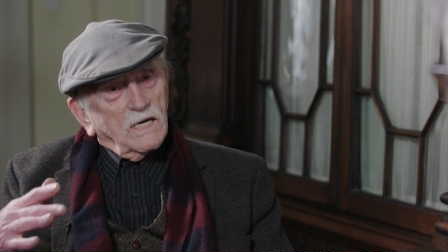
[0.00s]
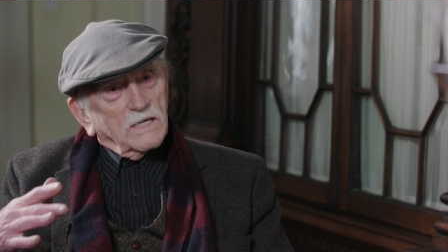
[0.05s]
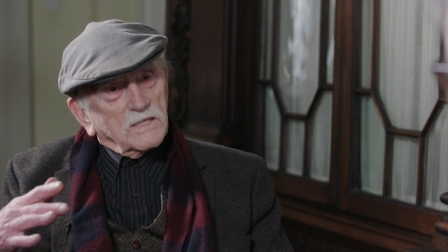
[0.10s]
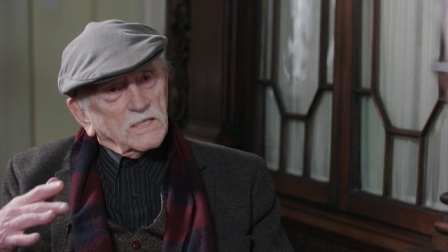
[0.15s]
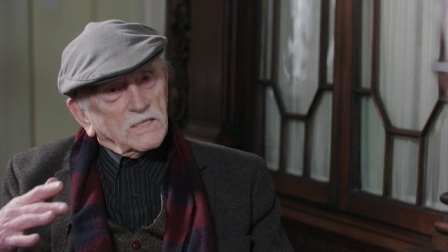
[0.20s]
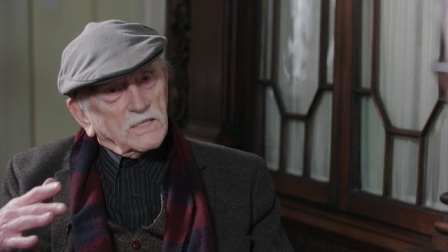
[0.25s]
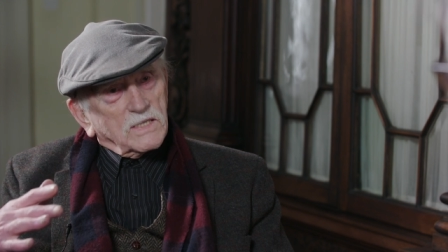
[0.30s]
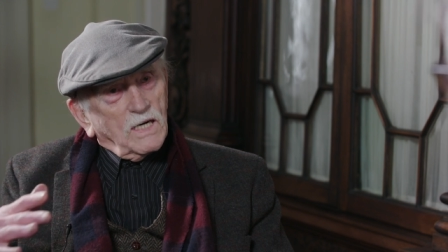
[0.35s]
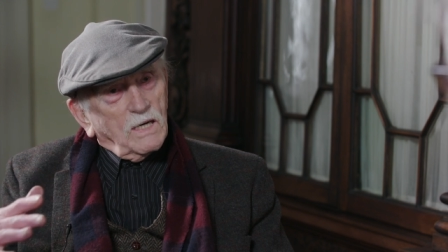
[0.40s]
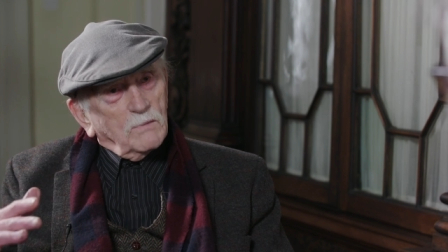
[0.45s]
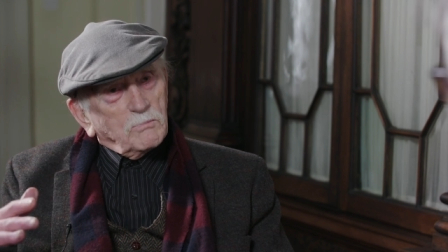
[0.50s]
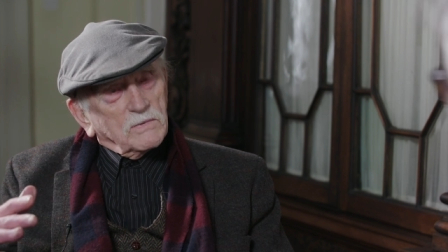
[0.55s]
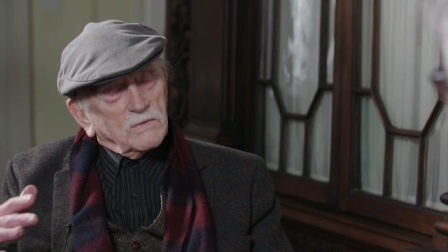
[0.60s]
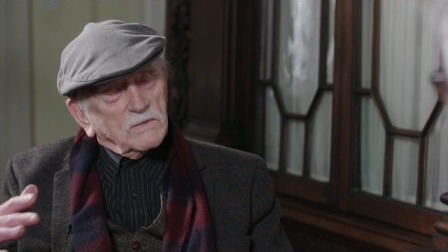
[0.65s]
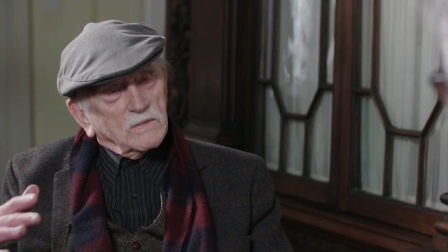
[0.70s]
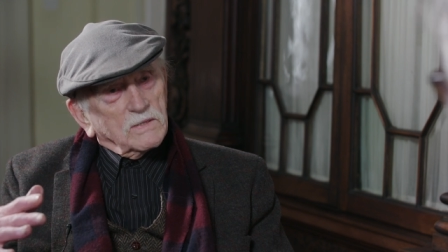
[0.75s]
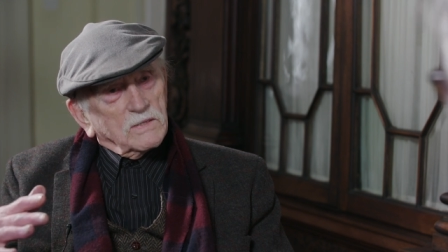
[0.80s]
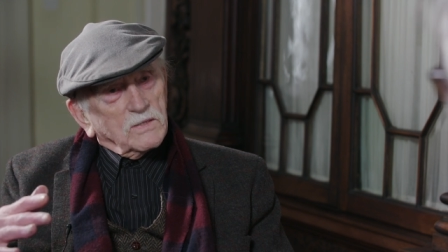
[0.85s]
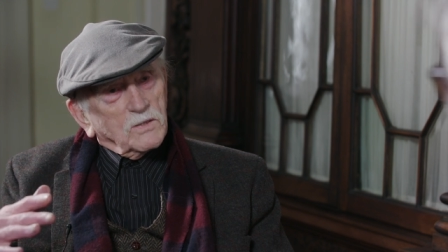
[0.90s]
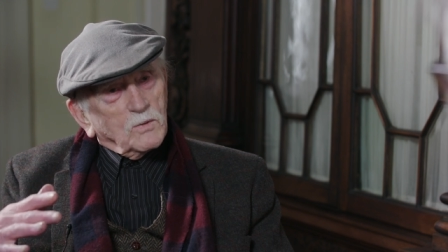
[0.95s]
at the top
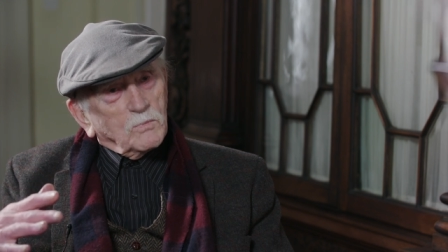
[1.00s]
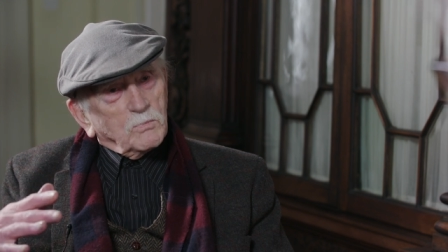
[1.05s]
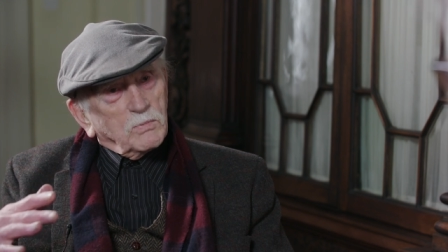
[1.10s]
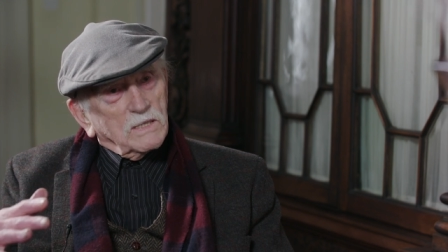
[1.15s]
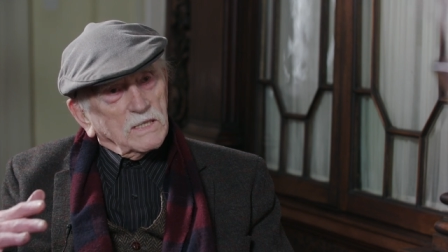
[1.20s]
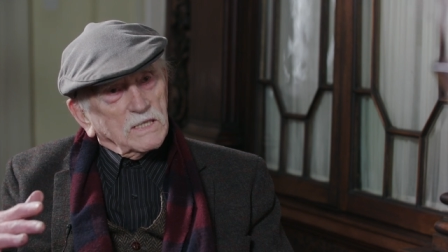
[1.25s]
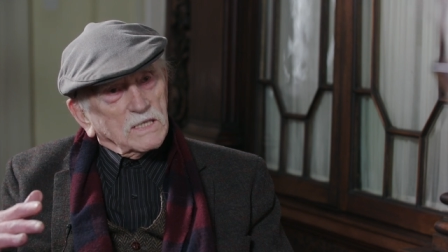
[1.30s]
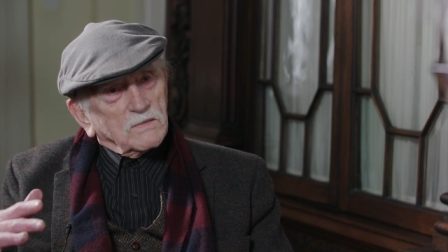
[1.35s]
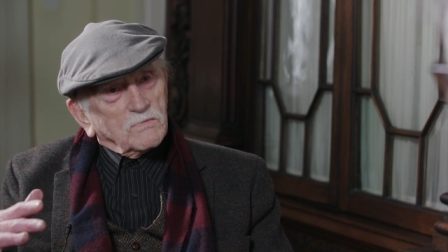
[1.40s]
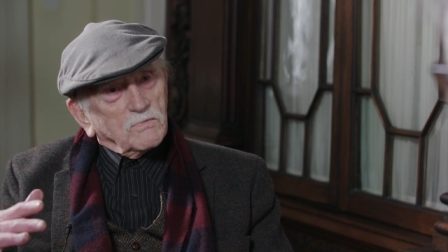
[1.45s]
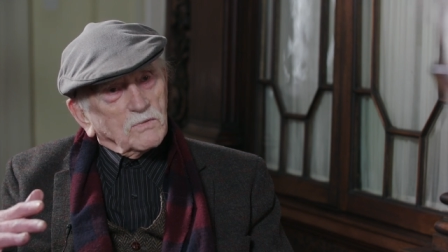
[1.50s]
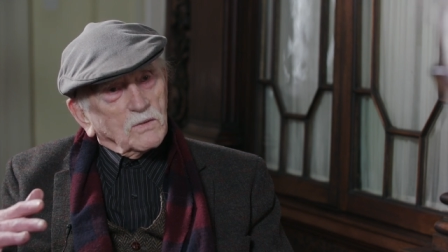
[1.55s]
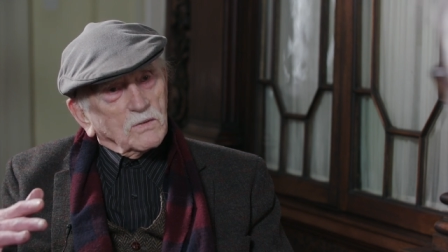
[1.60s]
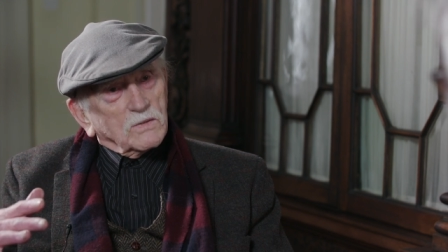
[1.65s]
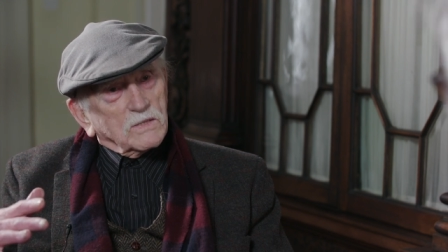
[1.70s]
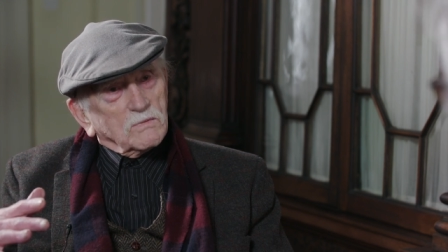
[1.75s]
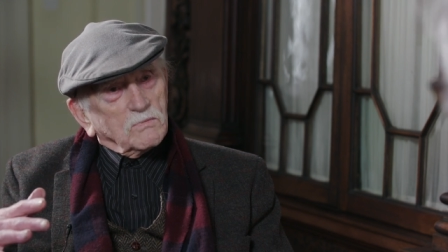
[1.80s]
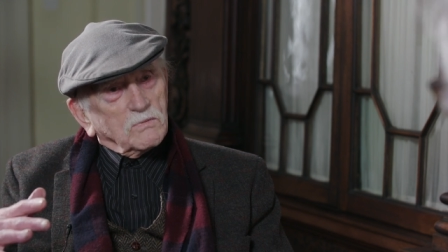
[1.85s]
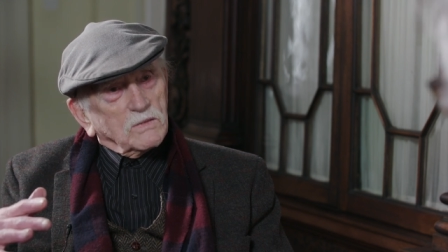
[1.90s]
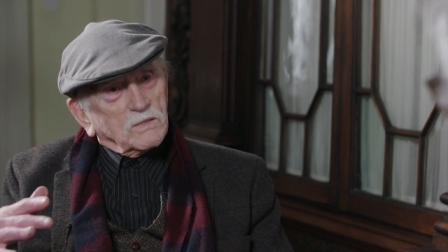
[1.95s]
of the new police
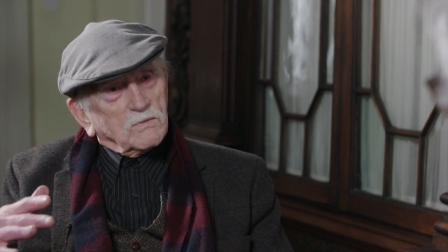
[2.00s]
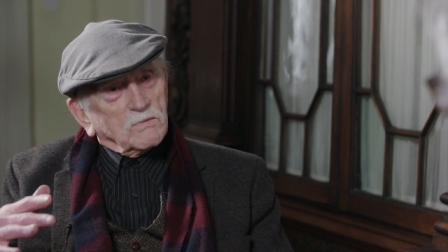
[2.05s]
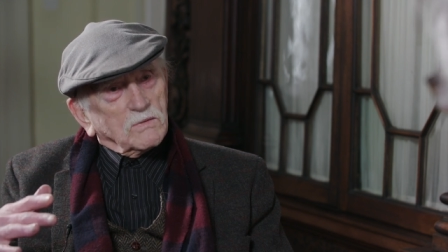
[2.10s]
force, Absolutely.